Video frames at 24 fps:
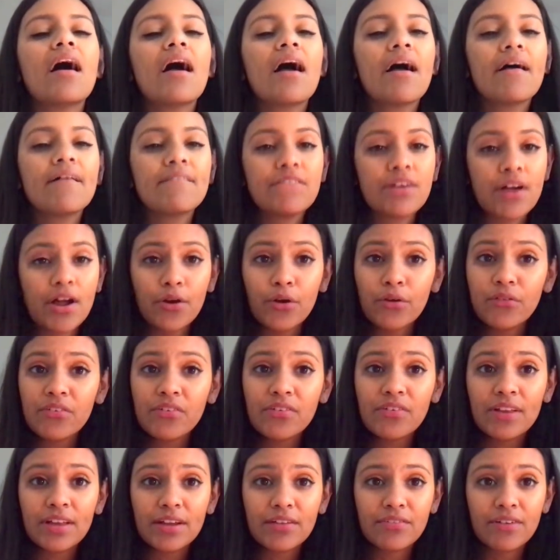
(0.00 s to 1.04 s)
I don't know if I
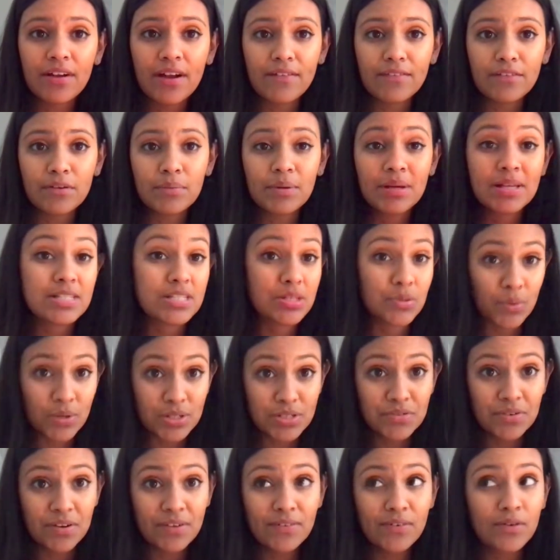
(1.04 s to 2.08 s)
felt like forever because it
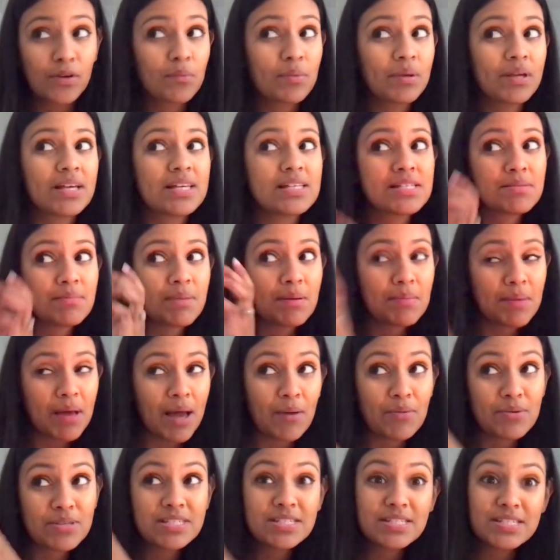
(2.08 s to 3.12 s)
was forever, or because
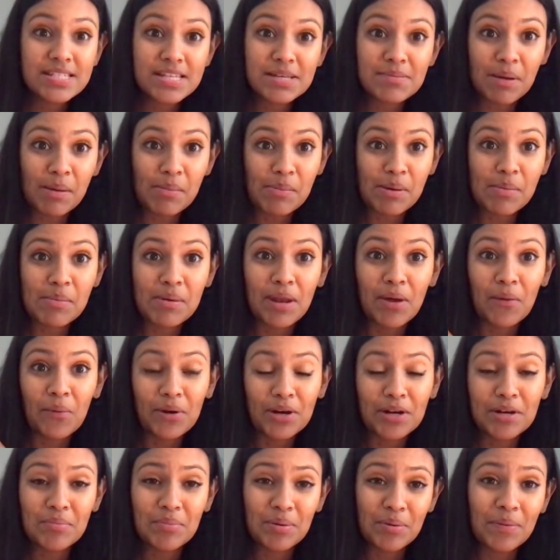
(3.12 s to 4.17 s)
I was seeing my baby and I
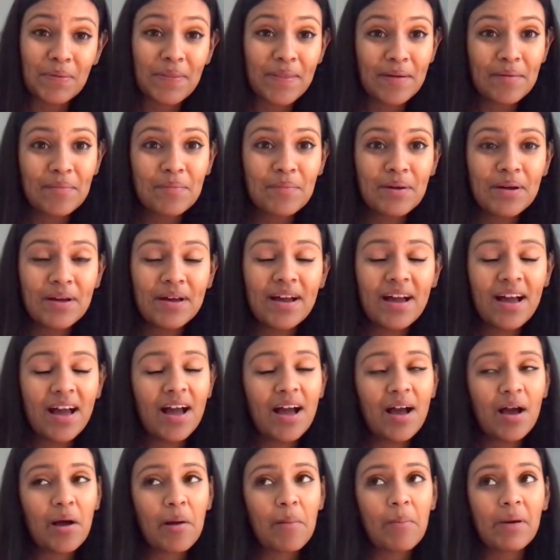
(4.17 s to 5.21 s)
wanted to be with him.
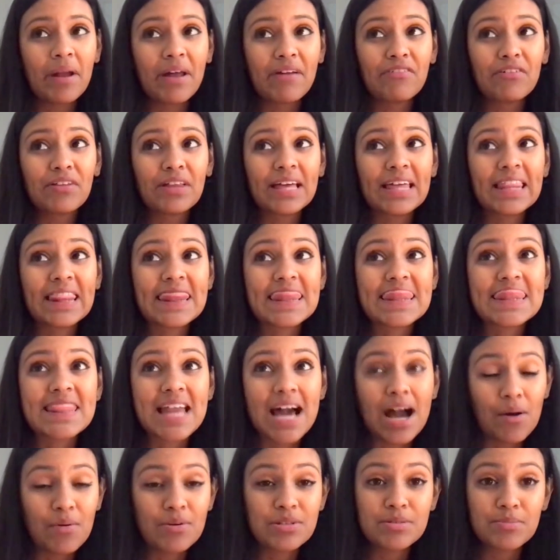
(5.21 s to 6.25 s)
But I felt like
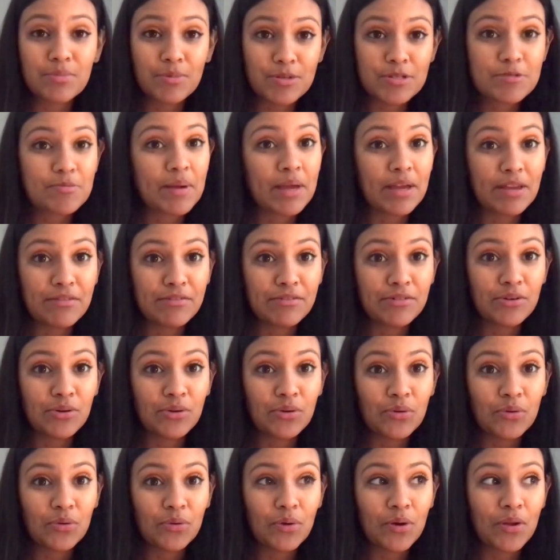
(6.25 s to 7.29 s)
that was the most
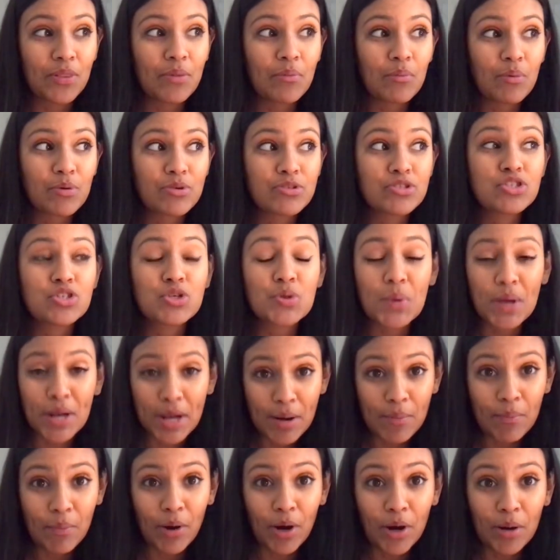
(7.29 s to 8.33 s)
painful or the most
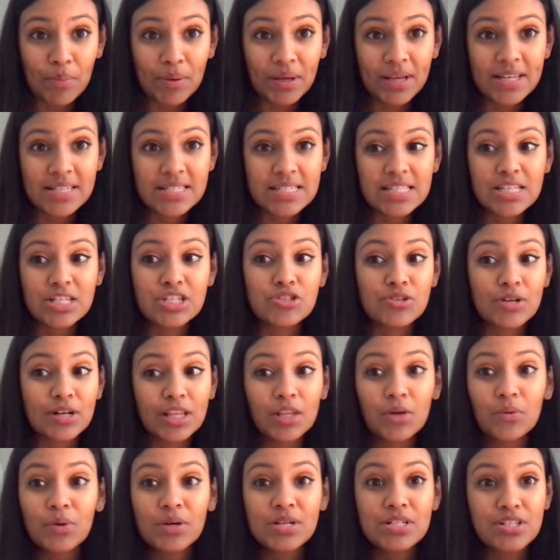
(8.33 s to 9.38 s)
dreaded part, because the
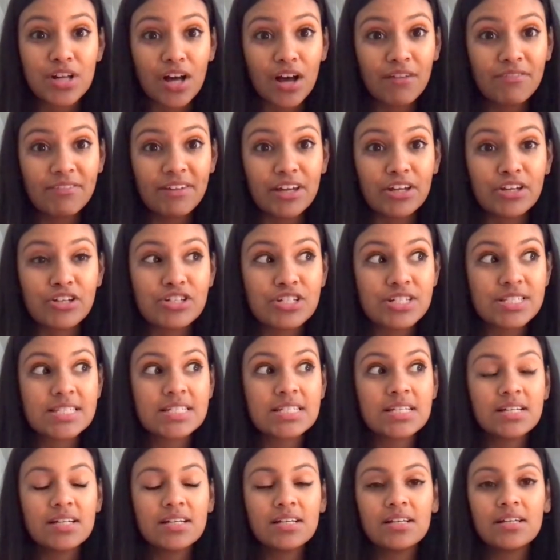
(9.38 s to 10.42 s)
adrenaline wears off and you're just